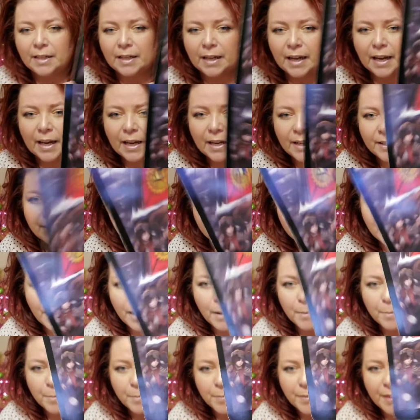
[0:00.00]
and
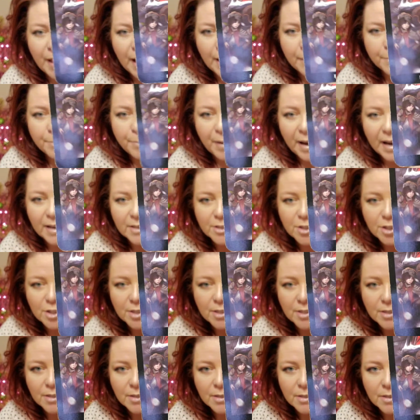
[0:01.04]
that
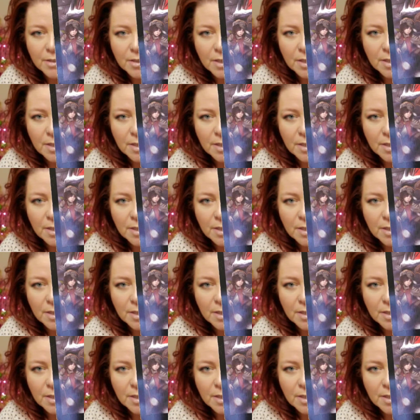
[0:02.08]
passion